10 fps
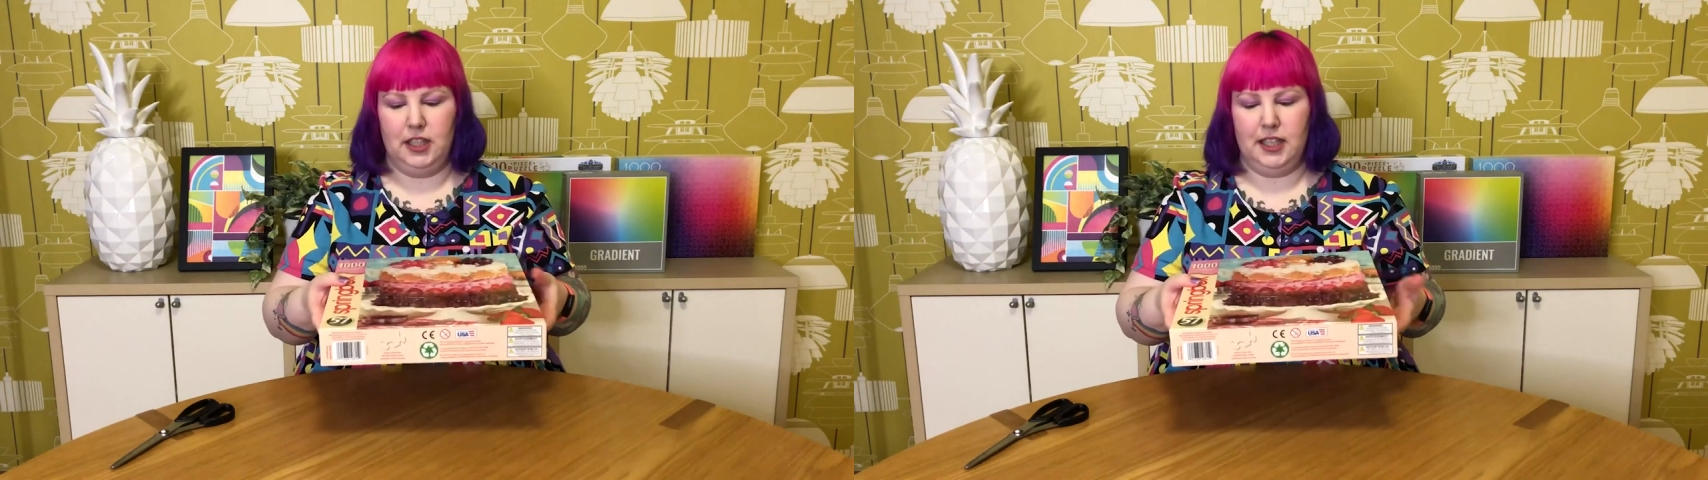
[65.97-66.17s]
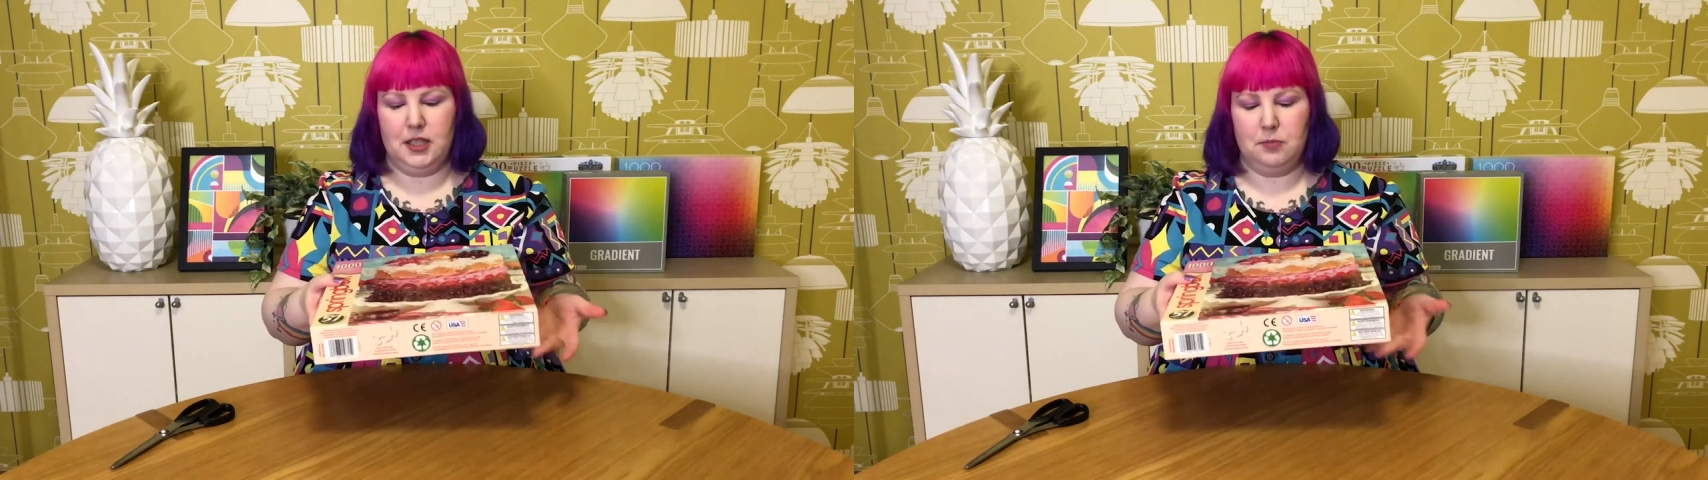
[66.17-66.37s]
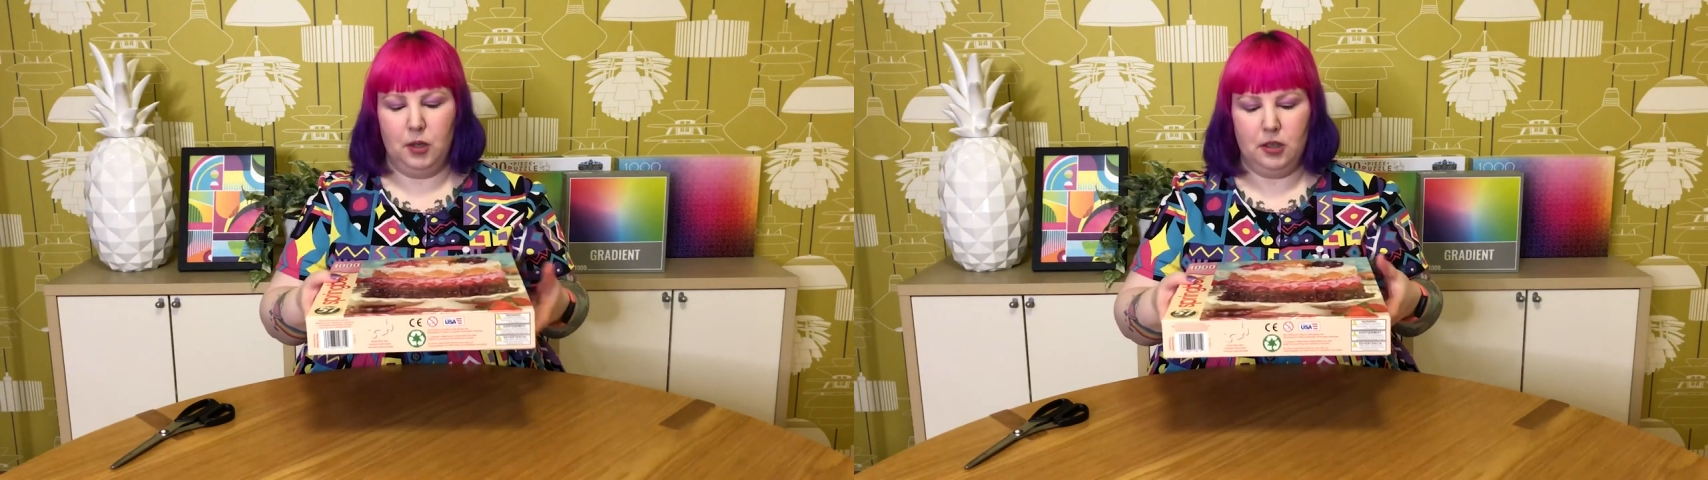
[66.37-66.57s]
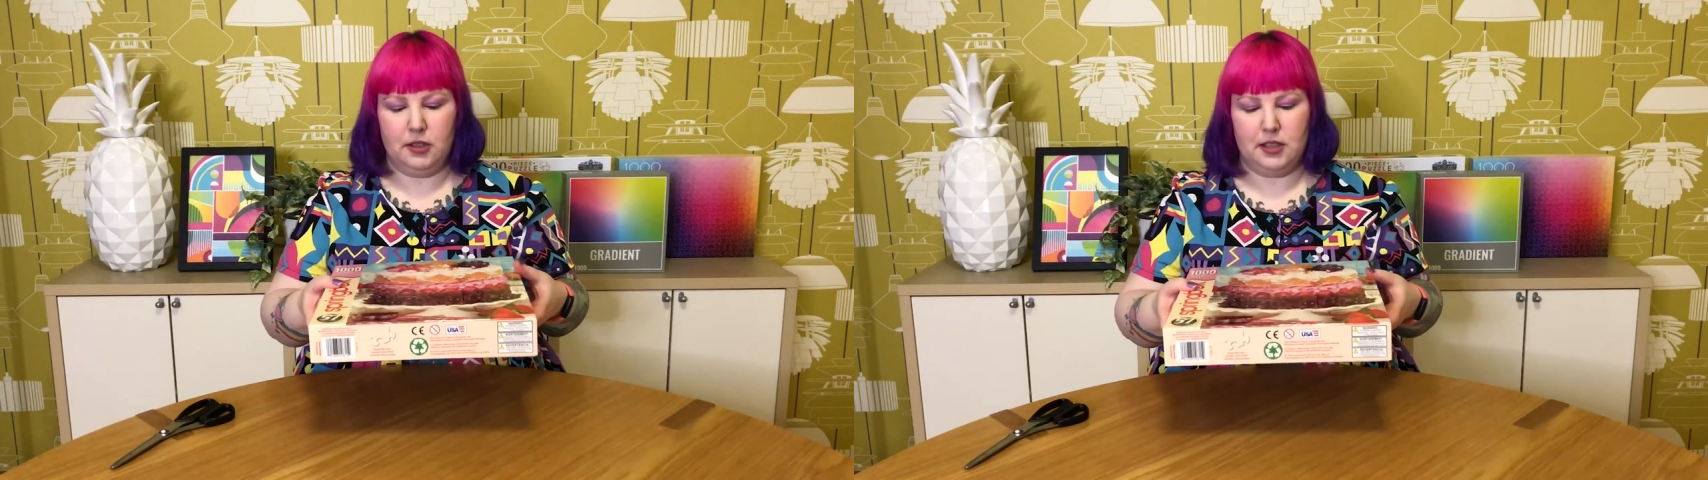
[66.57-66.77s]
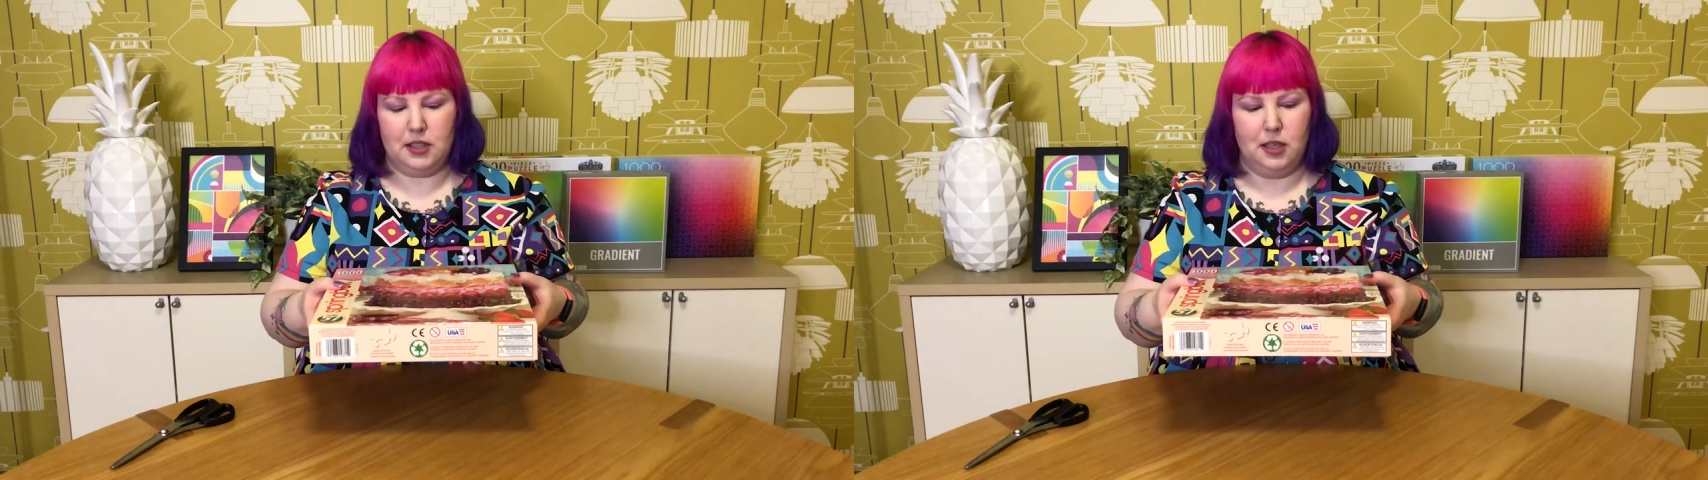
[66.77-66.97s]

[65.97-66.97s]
I guess, box.